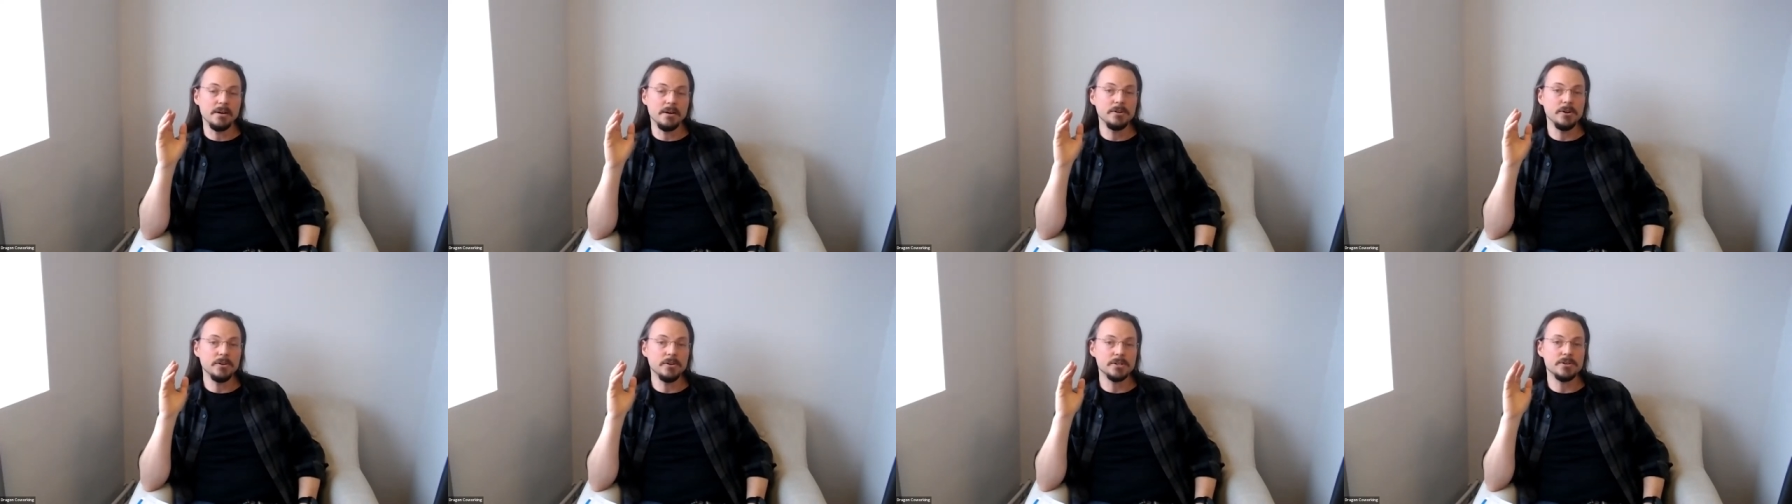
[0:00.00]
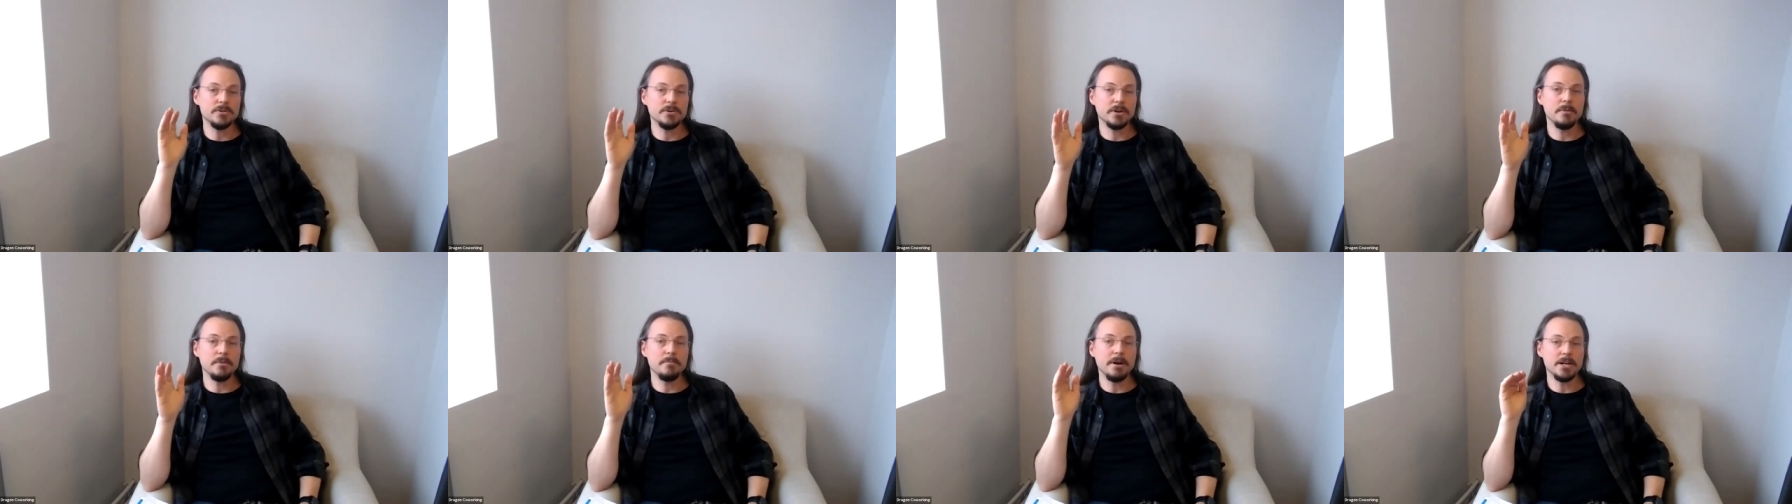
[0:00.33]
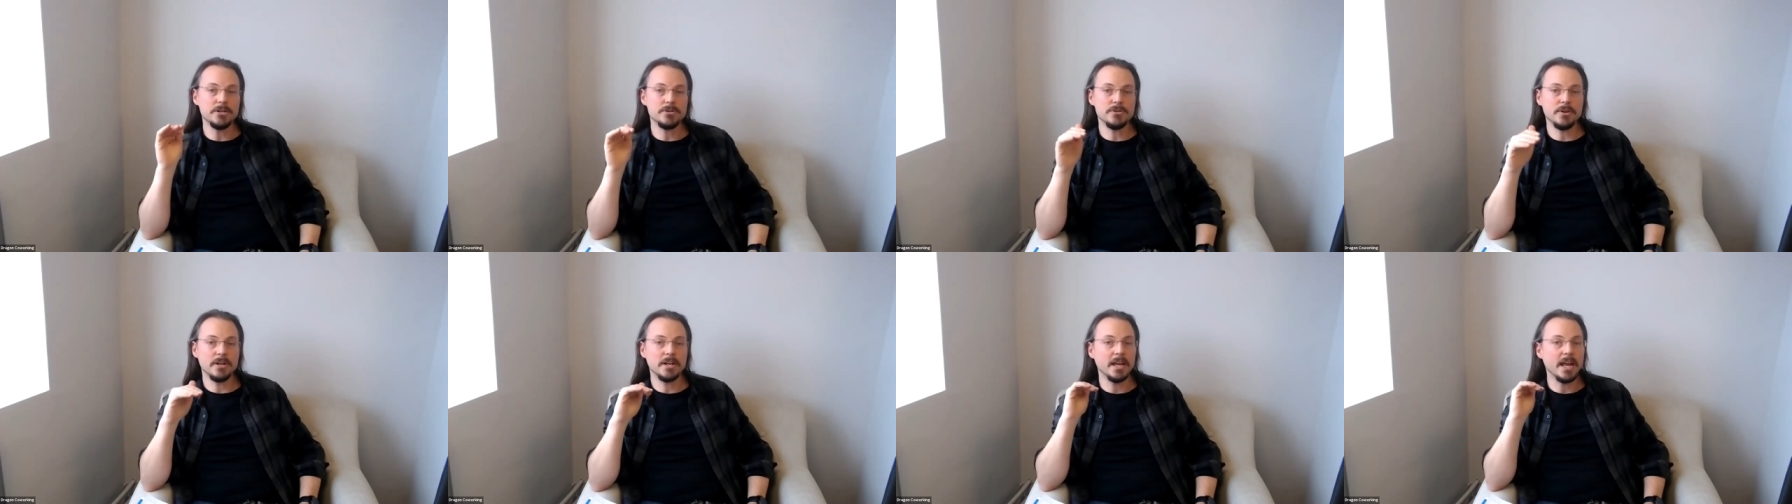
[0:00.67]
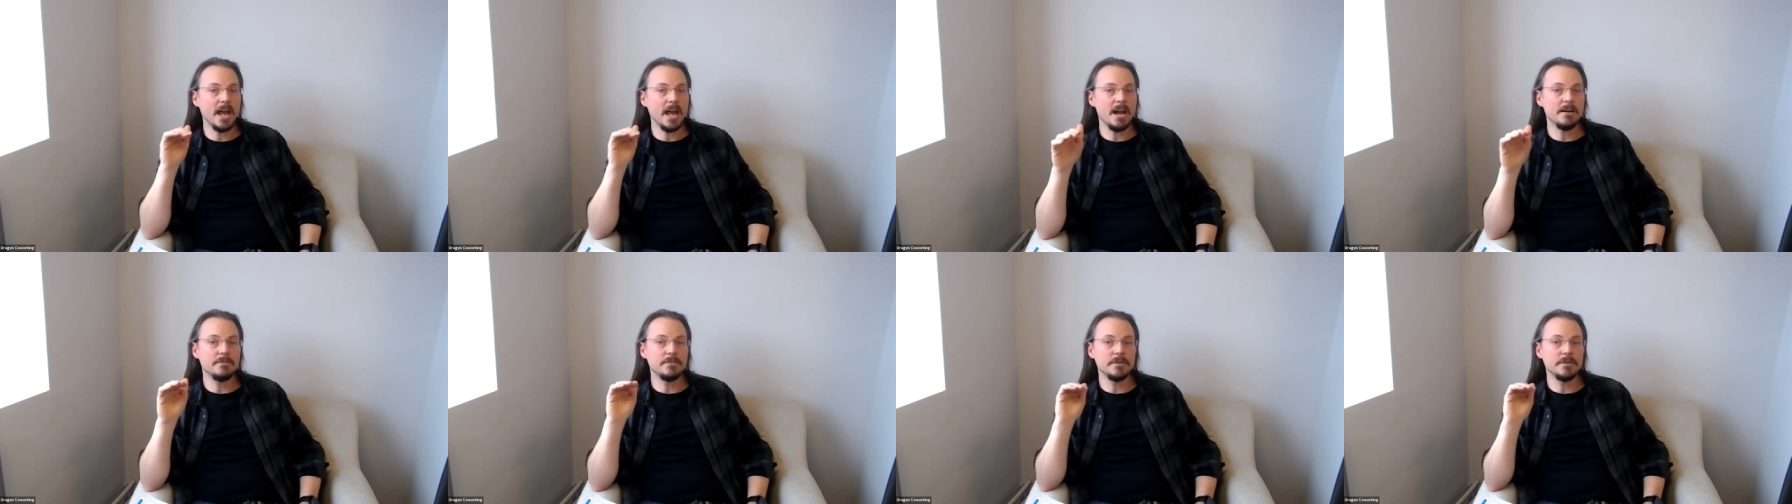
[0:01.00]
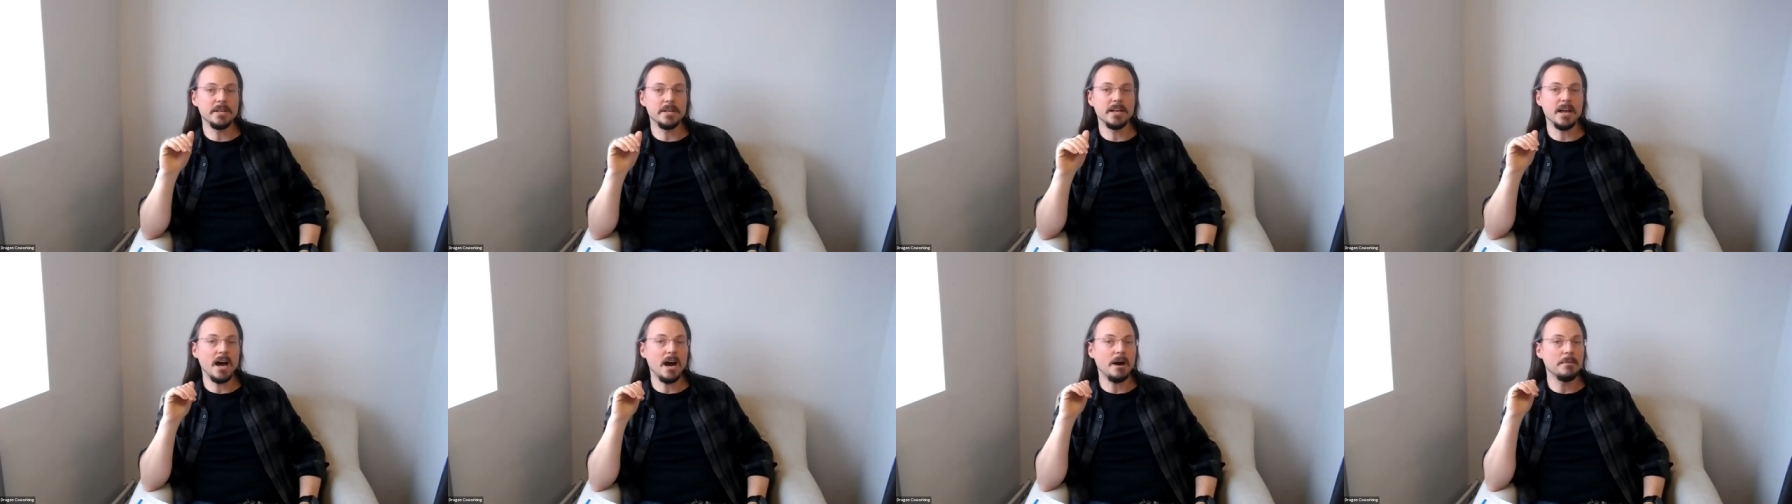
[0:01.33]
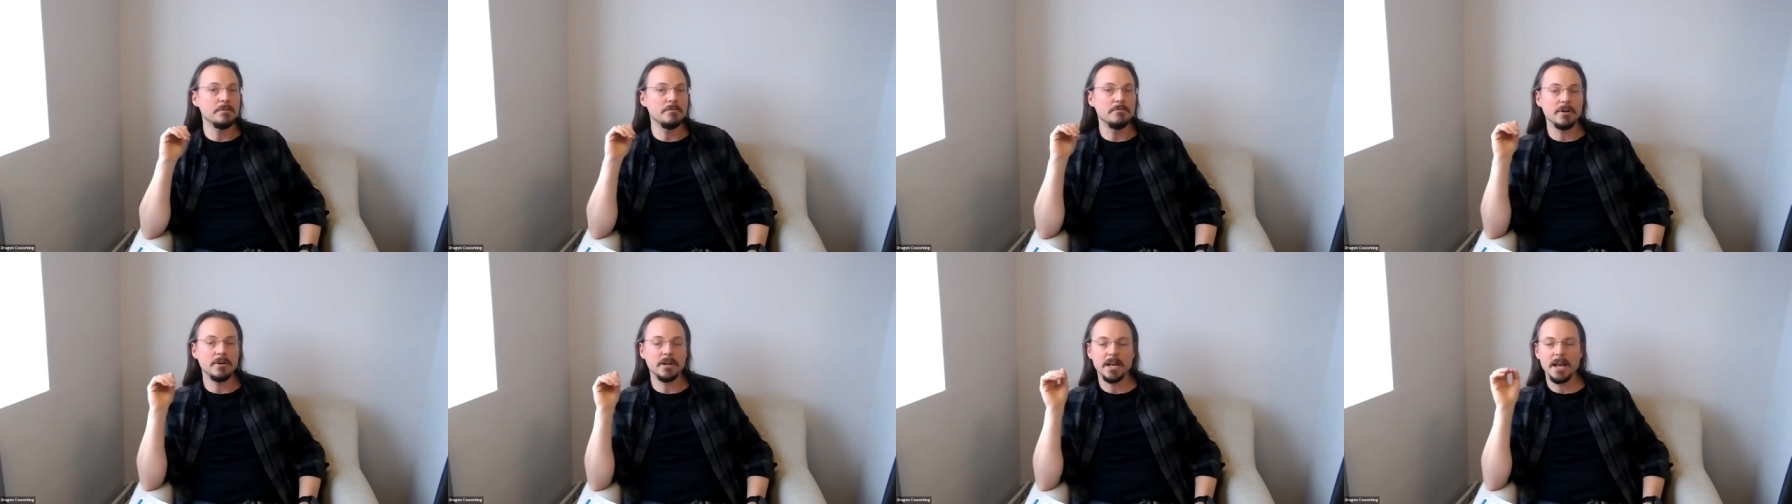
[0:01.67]
I'm not talking about trying to get everything
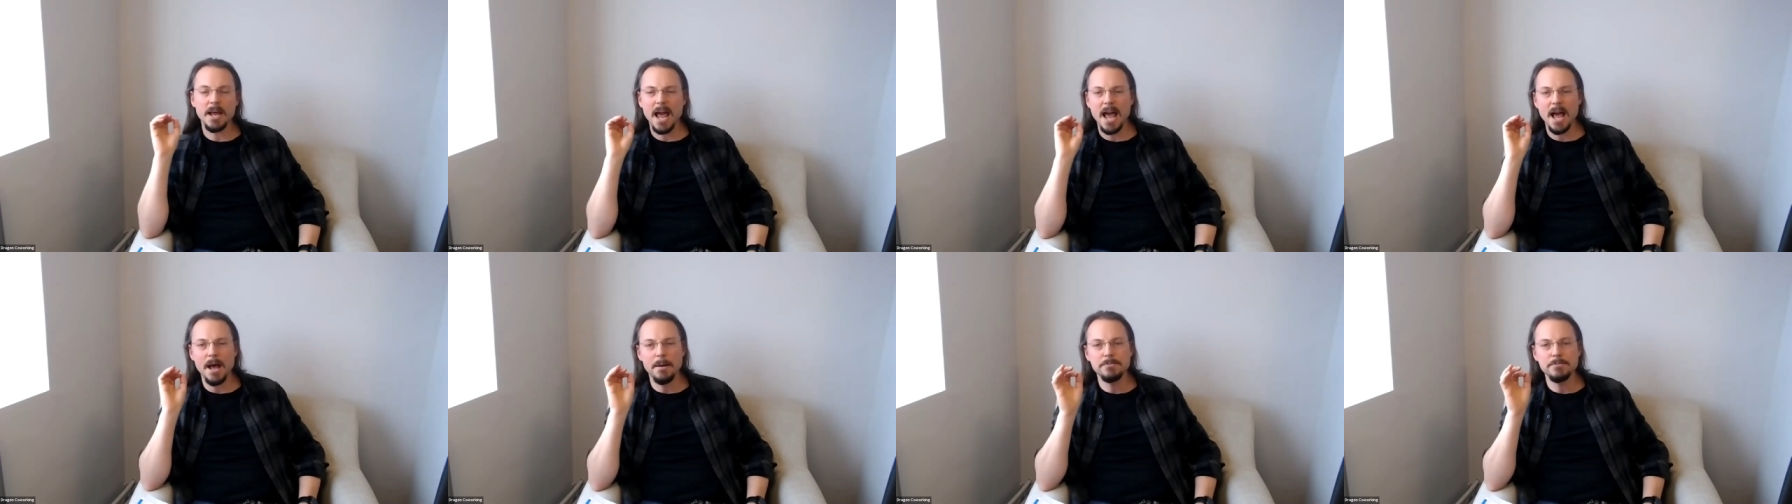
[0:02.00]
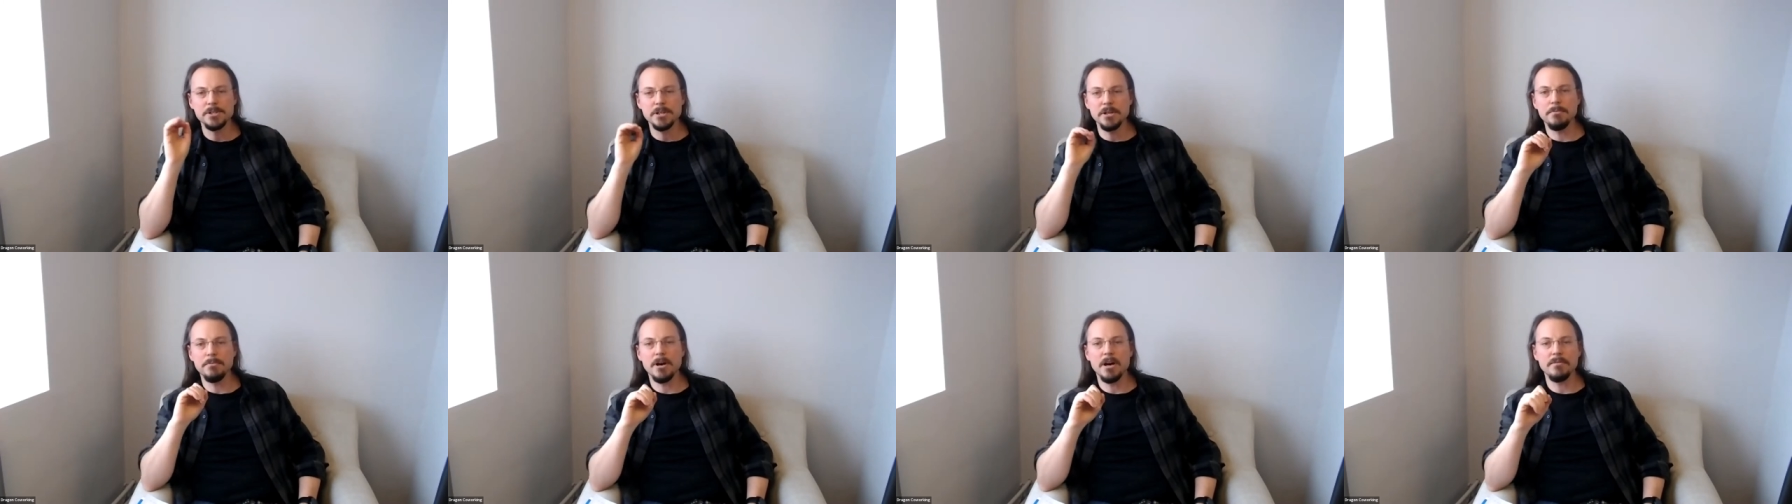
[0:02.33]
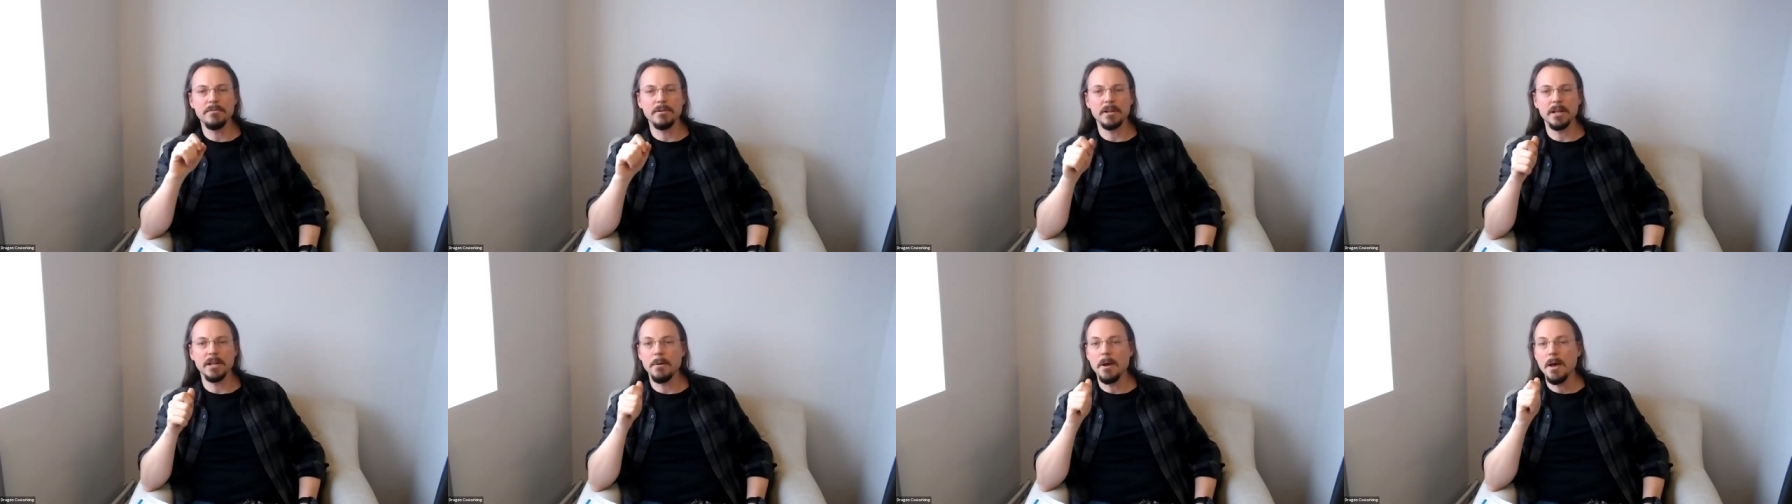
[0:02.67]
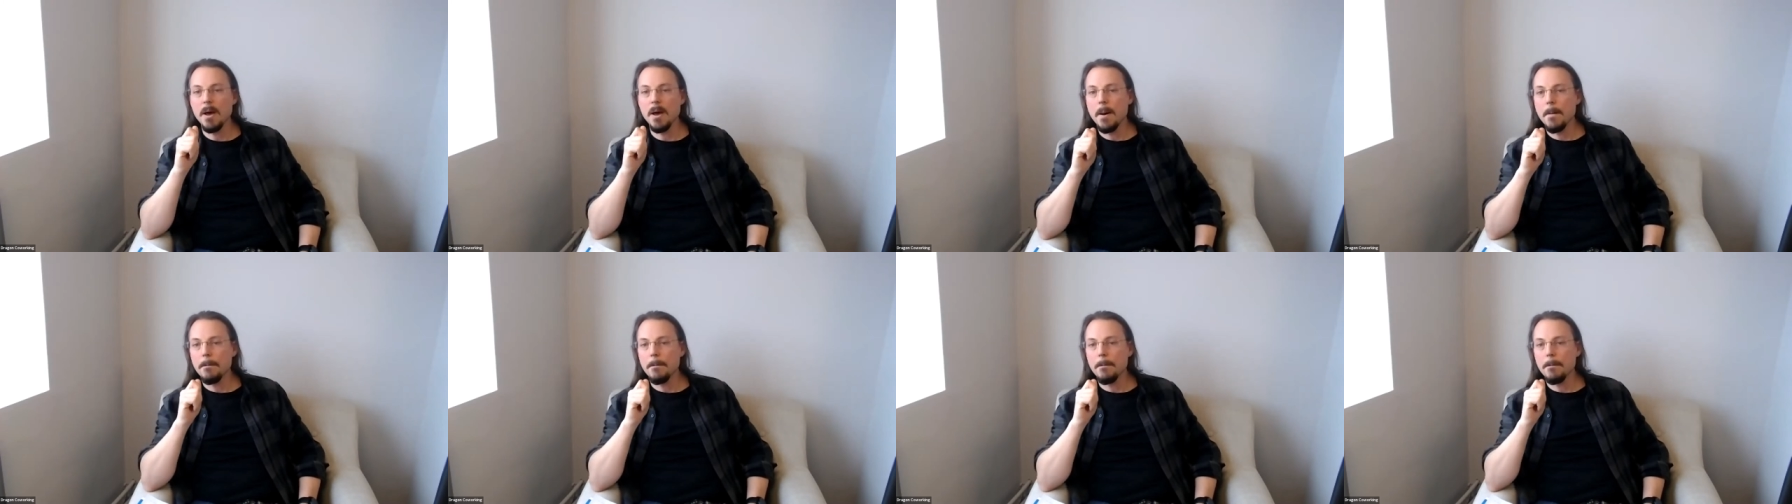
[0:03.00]
up and running absolutely perfectly.